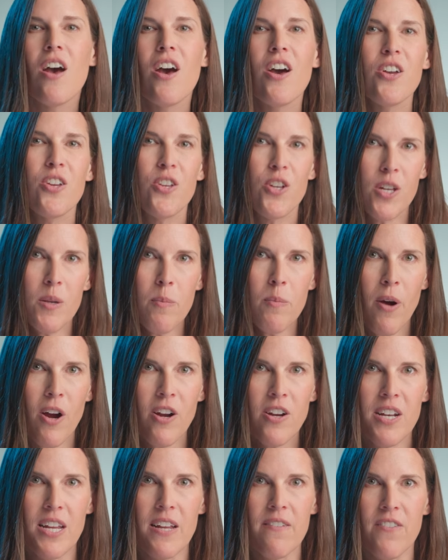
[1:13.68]
A good
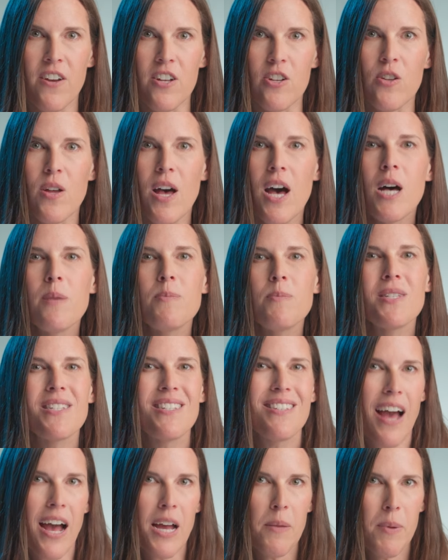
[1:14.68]
marketing funnel helps
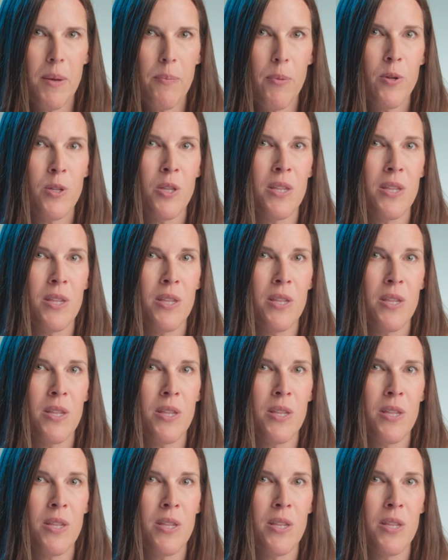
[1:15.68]
guide people